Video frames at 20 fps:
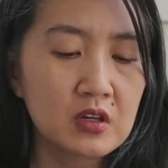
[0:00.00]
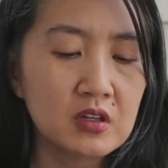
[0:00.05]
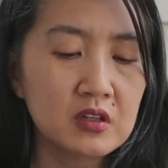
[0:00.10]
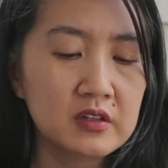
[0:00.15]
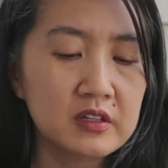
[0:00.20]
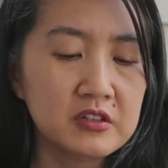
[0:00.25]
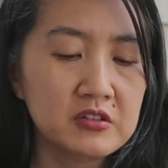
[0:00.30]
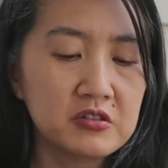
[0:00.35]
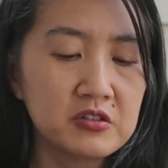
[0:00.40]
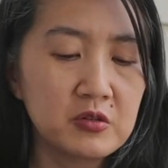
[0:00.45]

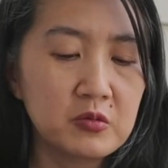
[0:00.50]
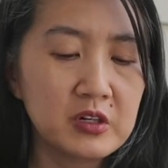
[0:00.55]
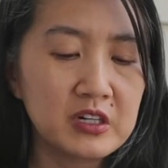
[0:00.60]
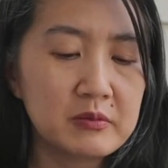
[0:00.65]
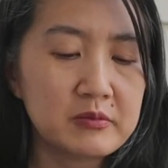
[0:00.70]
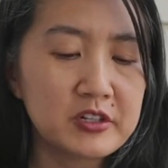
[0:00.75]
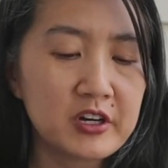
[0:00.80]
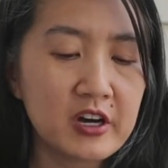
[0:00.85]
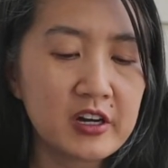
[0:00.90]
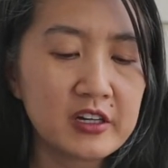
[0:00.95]
then you know what
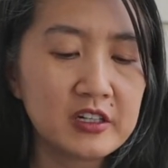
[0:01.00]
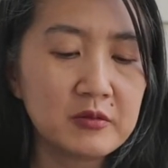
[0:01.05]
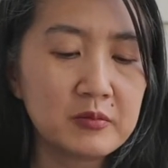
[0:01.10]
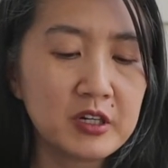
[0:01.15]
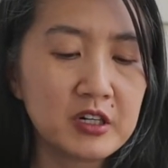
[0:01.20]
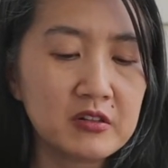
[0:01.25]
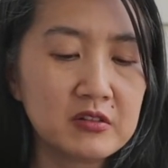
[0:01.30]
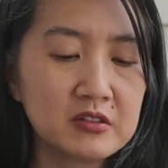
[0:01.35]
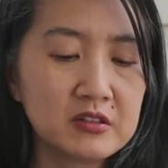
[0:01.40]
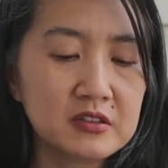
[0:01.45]
I'm talking
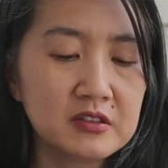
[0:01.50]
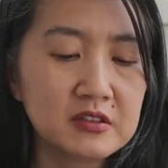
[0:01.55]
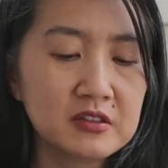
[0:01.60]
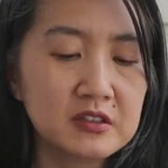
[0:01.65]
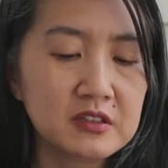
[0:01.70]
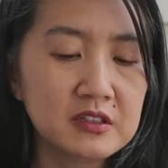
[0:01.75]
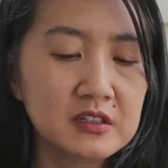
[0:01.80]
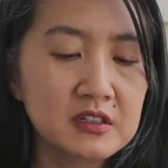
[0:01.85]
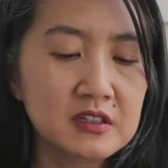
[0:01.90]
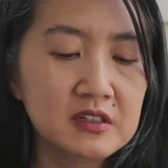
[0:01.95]
about.
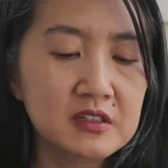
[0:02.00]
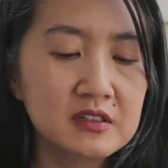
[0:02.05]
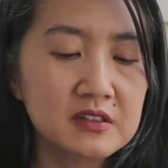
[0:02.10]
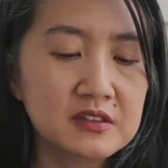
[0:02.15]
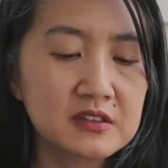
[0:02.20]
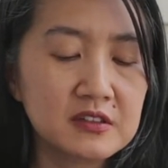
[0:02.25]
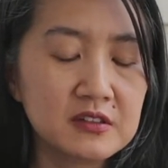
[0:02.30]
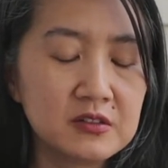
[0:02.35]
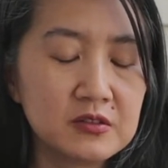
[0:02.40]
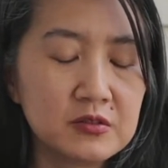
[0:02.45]

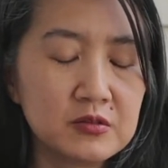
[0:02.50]
So